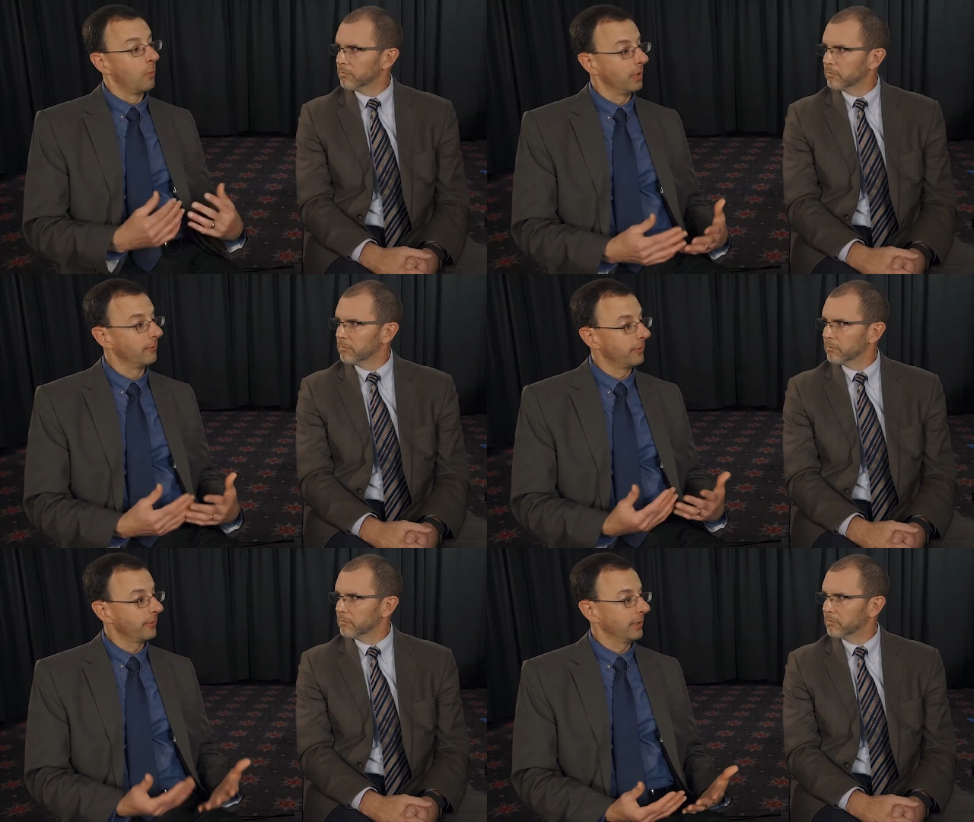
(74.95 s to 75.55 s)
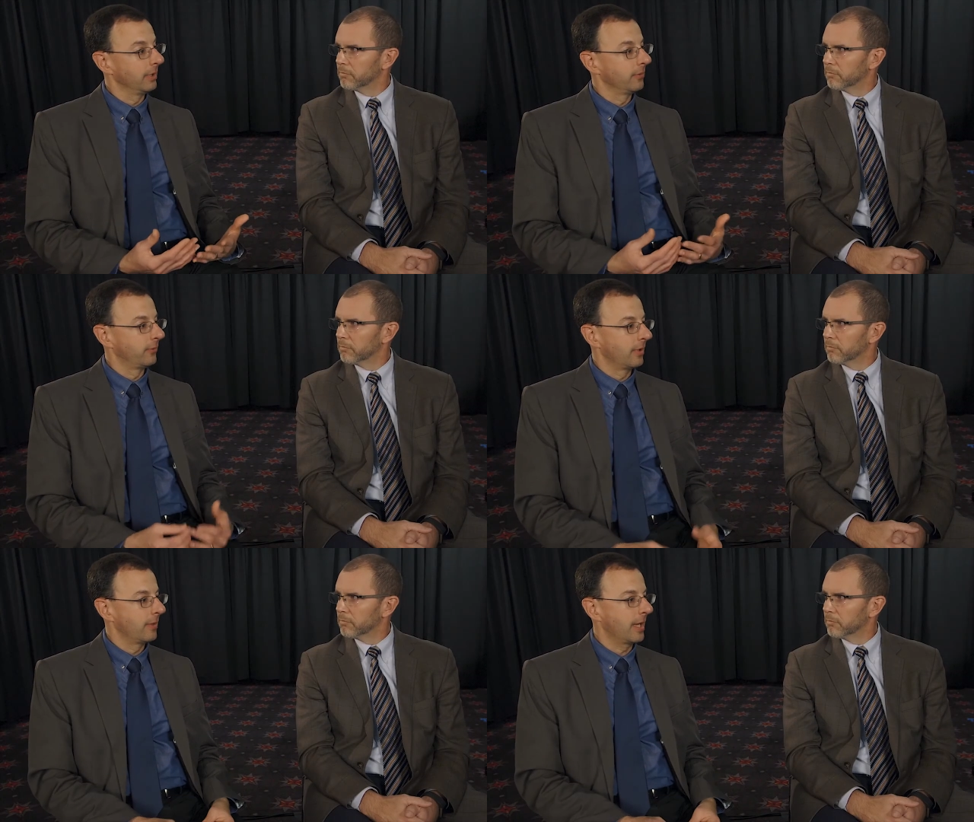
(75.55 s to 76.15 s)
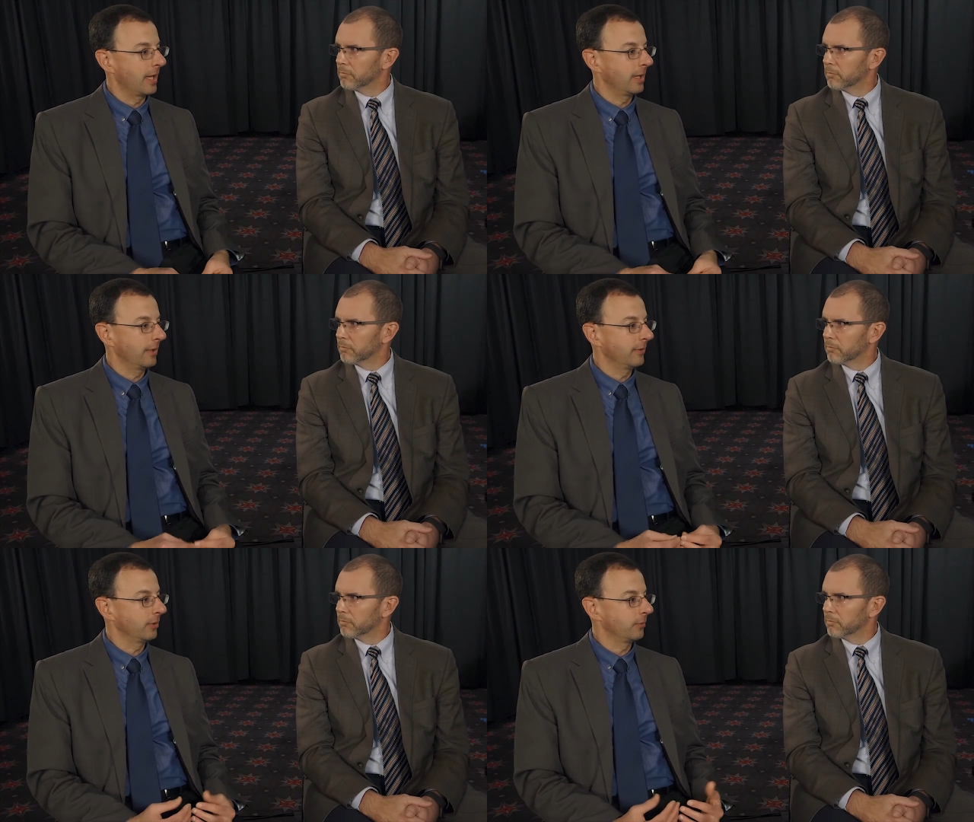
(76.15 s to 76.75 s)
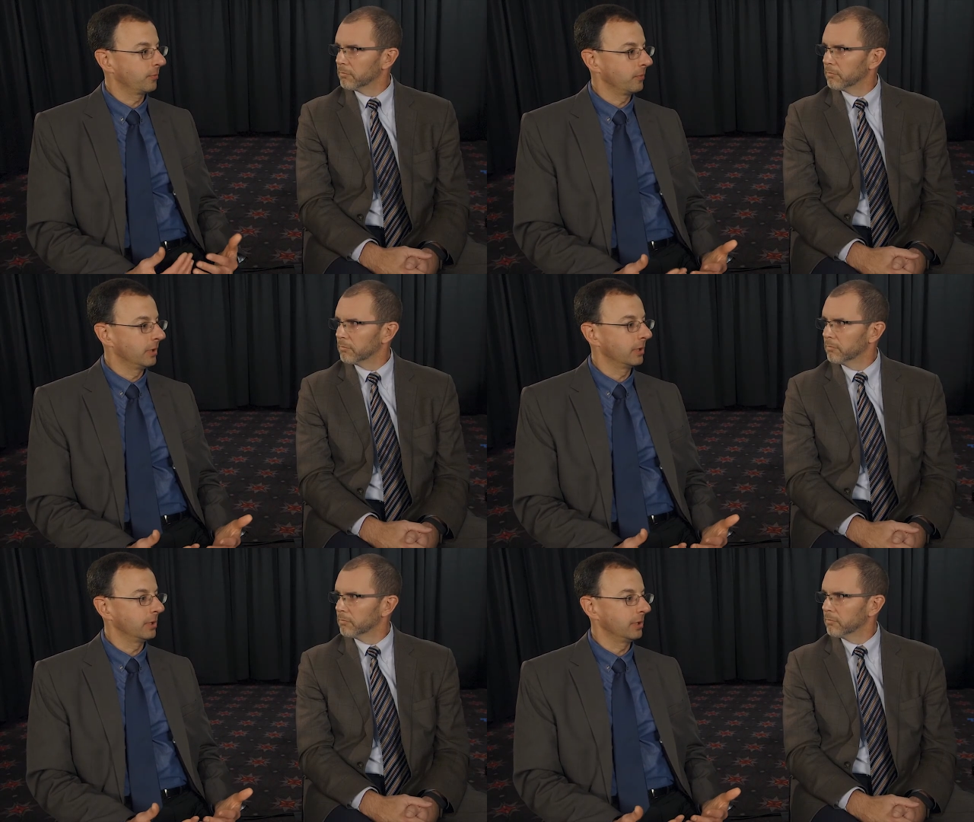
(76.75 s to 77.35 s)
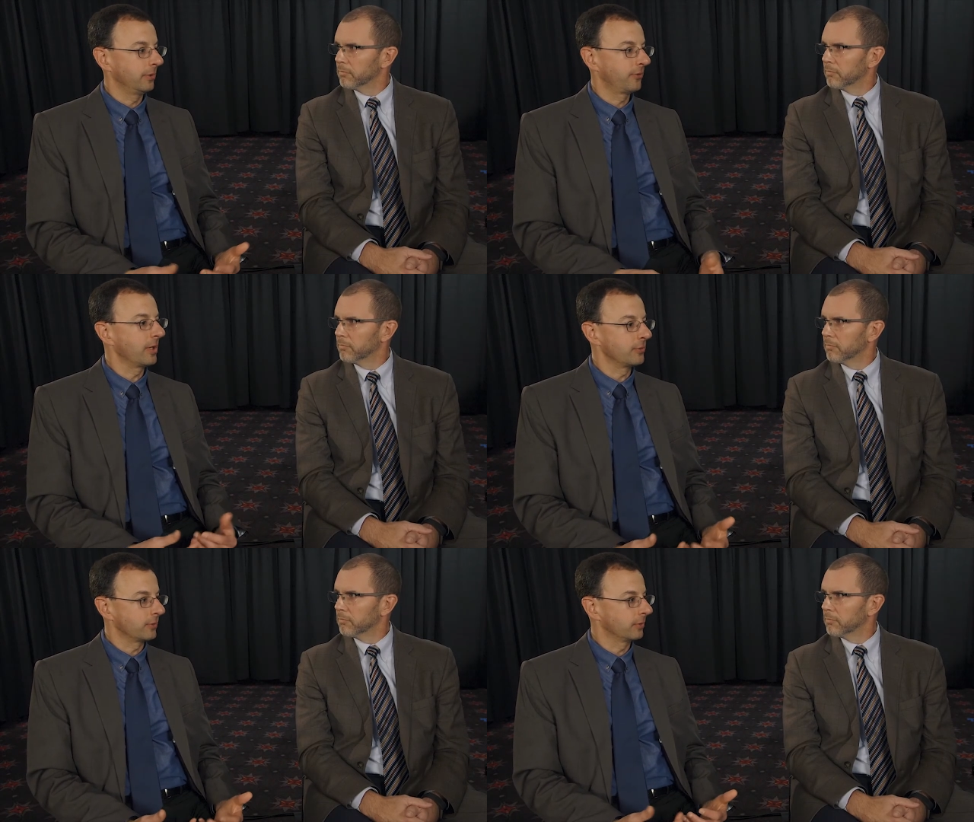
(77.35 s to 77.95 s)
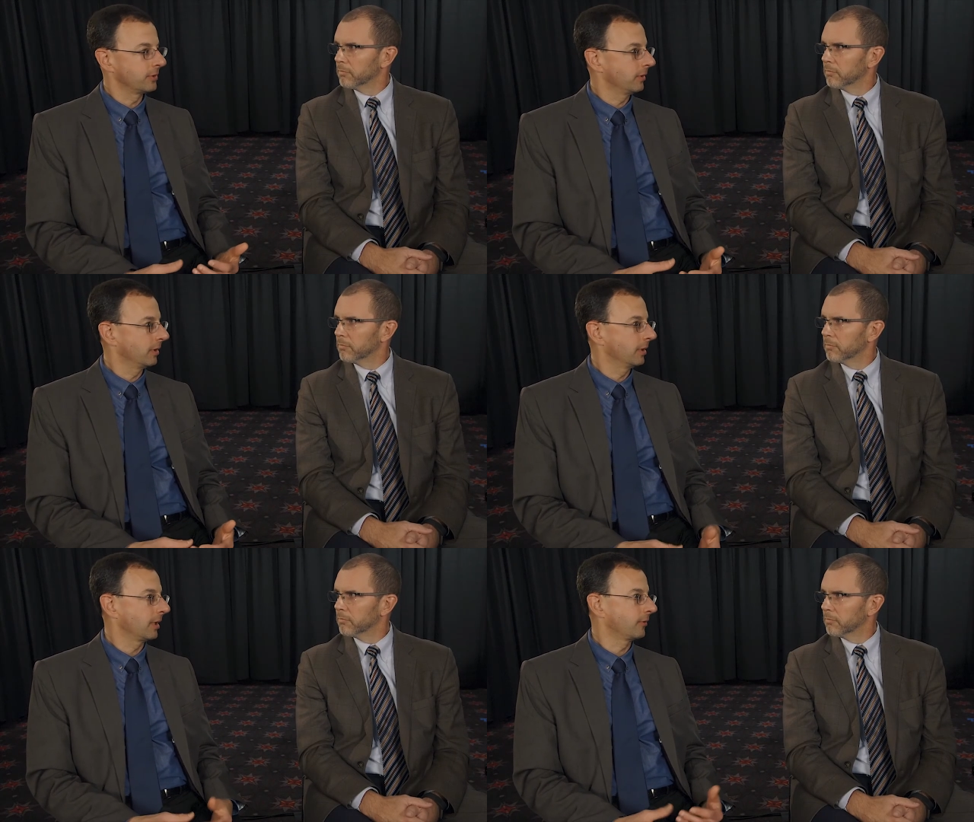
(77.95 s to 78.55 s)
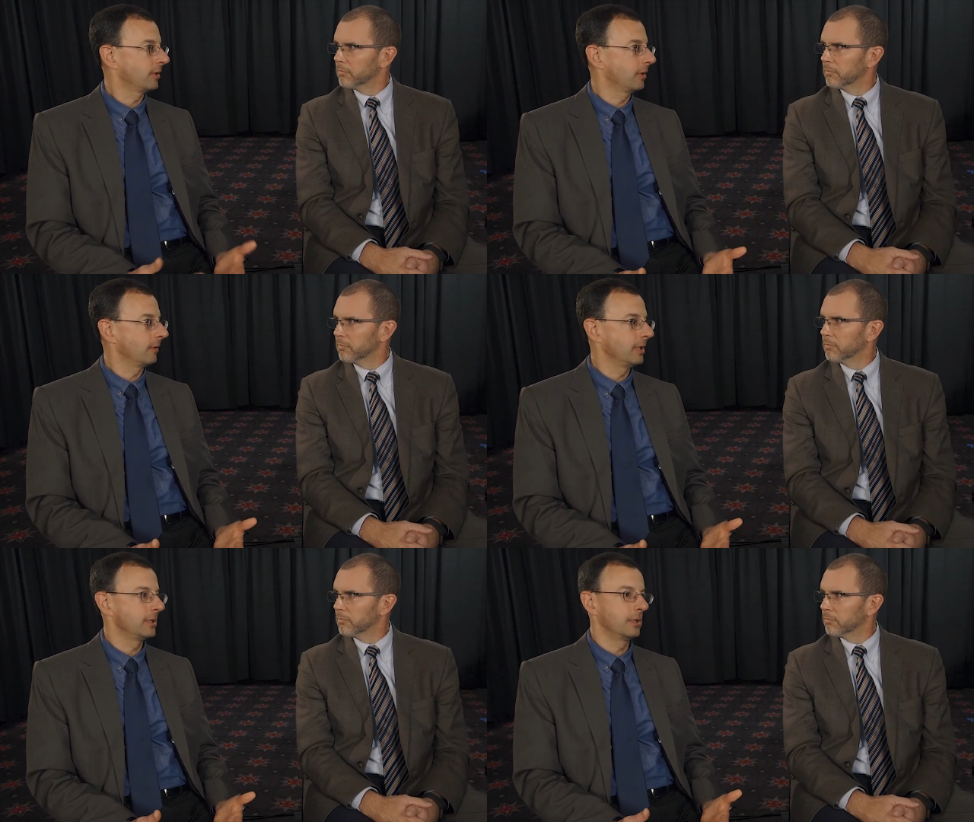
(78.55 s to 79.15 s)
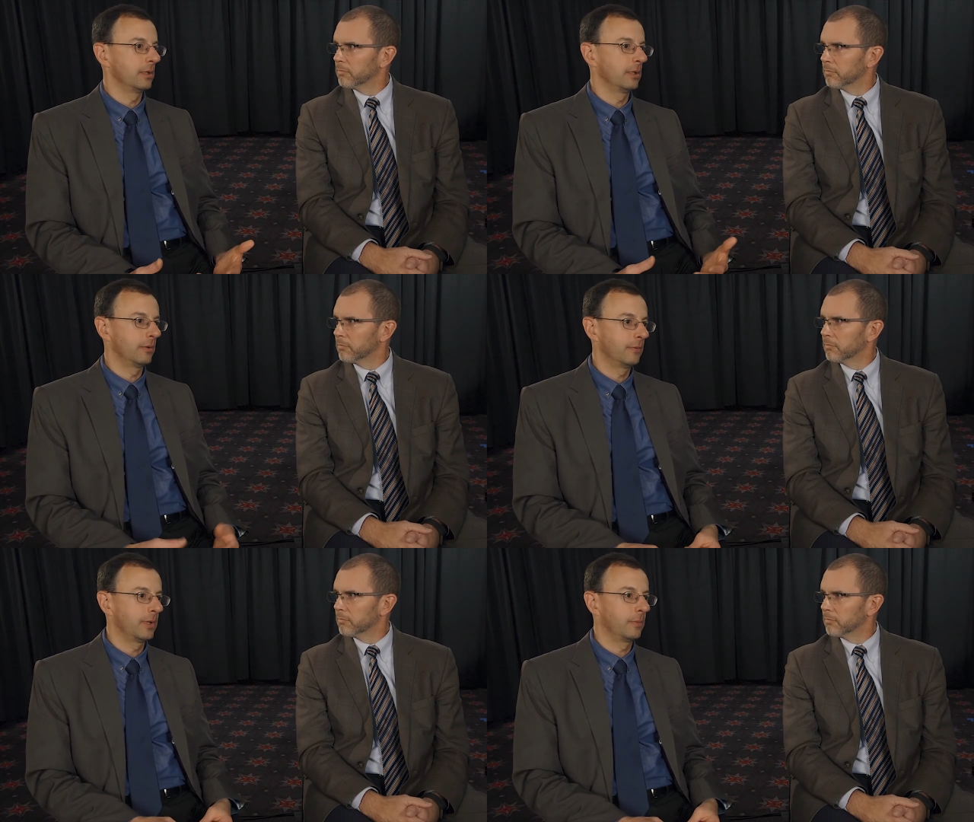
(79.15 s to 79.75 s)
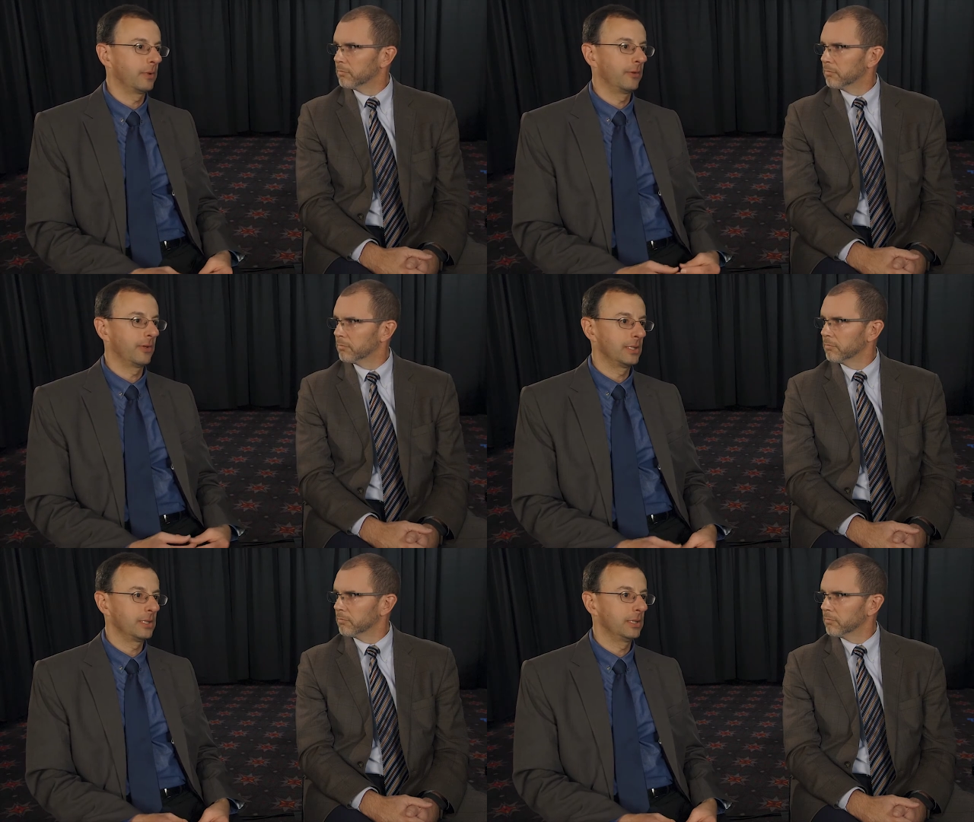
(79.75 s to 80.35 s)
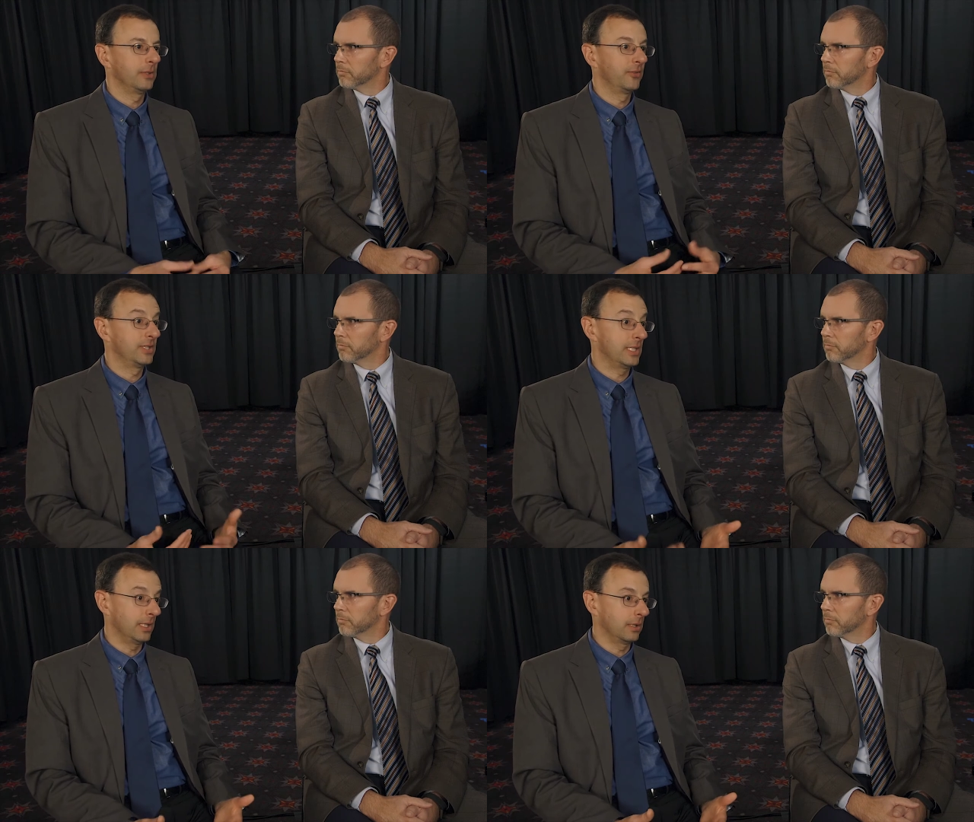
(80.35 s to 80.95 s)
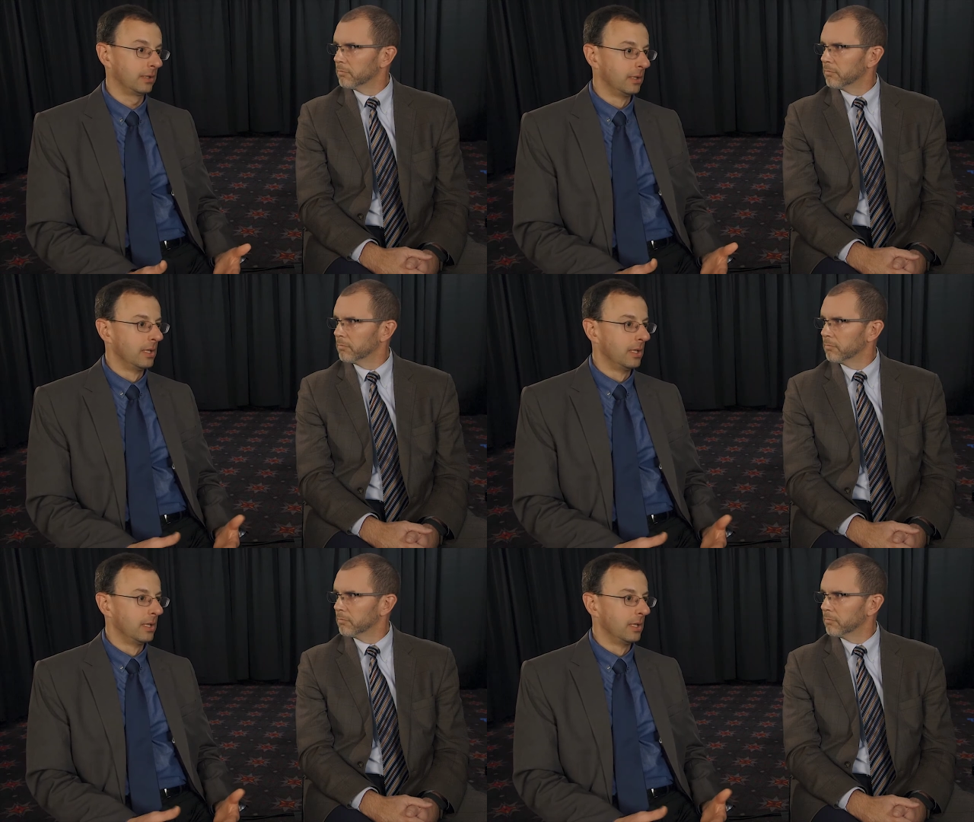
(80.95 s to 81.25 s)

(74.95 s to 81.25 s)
Speaker 1: One of the things that I think is really central to the next generation of enterprise IT is data.